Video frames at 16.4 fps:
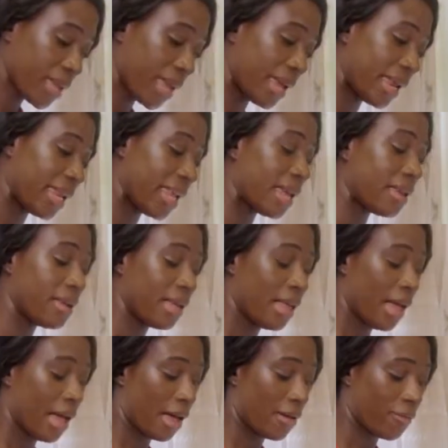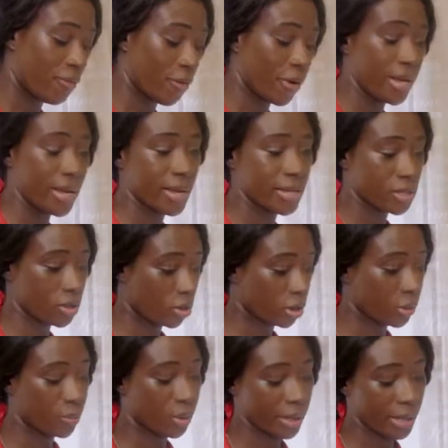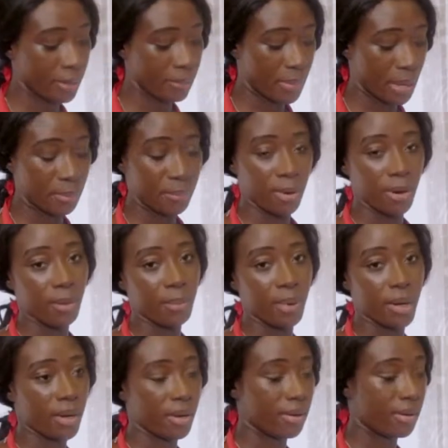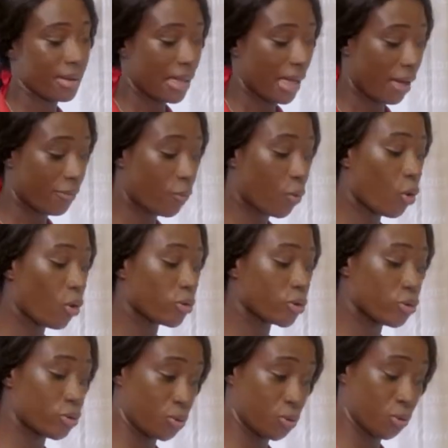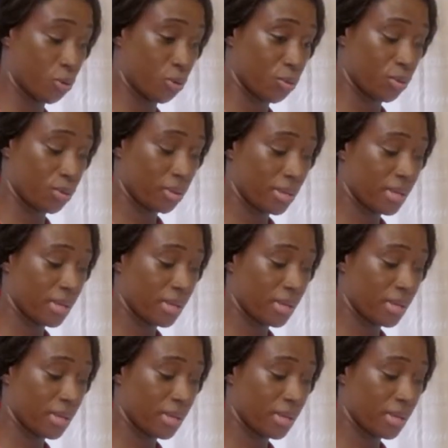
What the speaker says: And then I've got here Scotch bonnet pepper, but I've got two,